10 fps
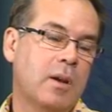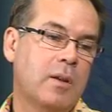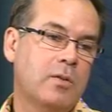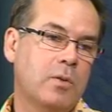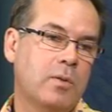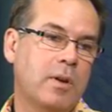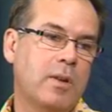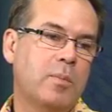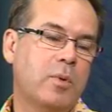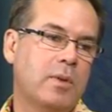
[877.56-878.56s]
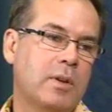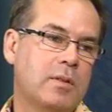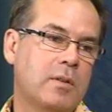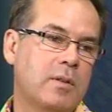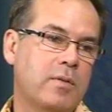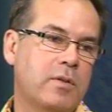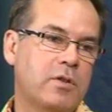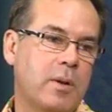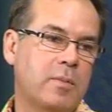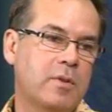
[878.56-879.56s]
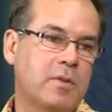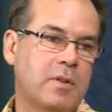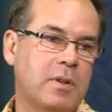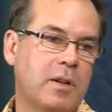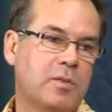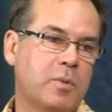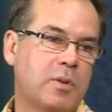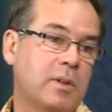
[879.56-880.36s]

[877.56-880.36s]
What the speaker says: So although they put these in different chapters of the textbook,